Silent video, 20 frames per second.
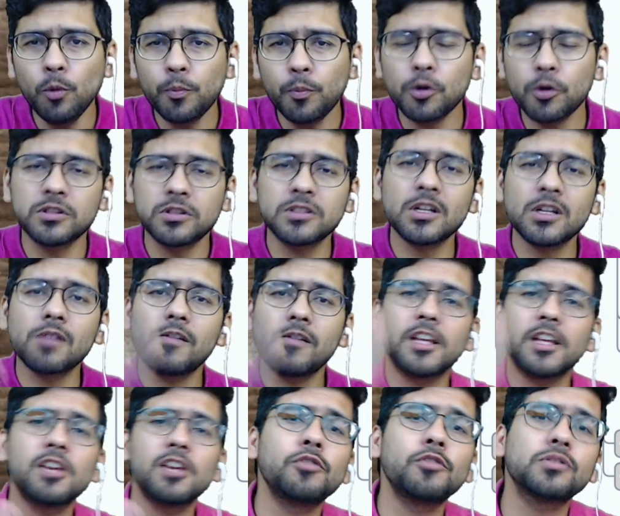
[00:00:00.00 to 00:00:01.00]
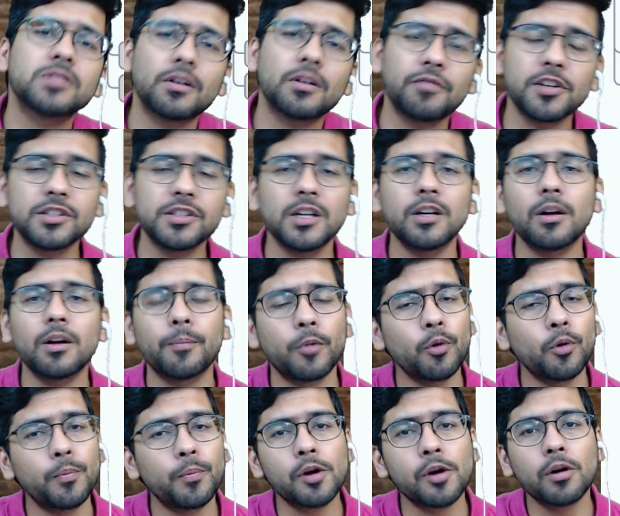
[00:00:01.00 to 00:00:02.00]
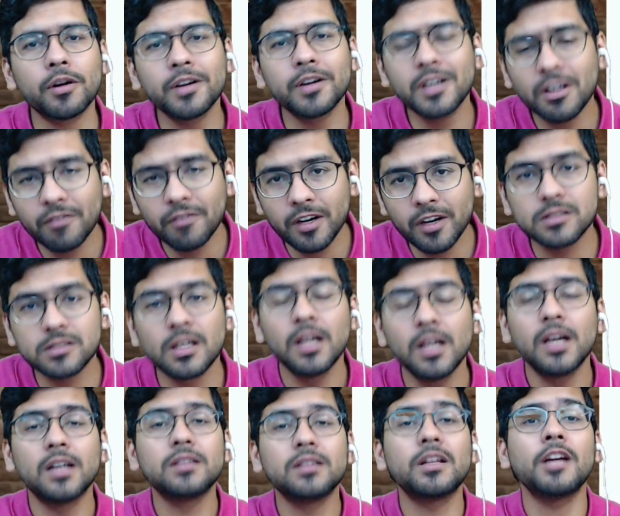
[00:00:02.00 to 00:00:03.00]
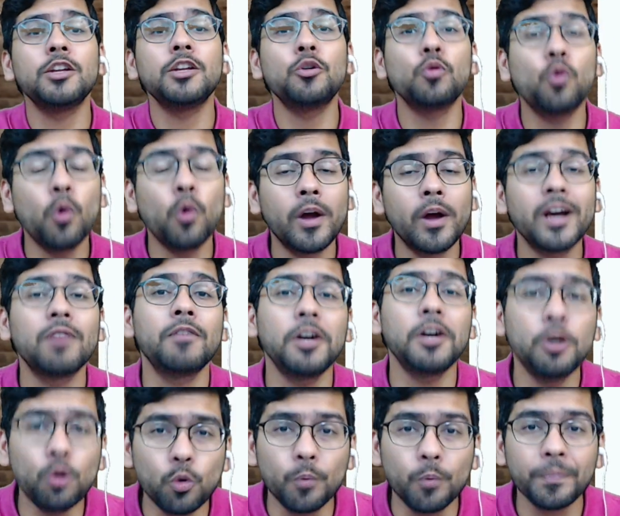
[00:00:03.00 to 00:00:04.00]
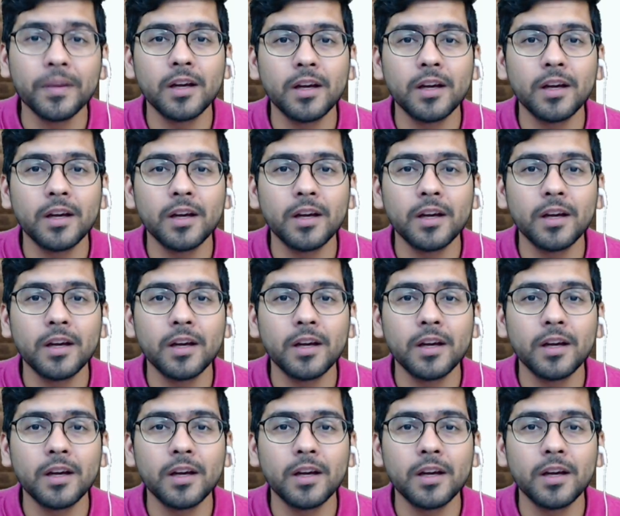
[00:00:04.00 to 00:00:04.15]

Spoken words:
procedures will give you sufficient appropriate audit evidence, then you go ahead with 2.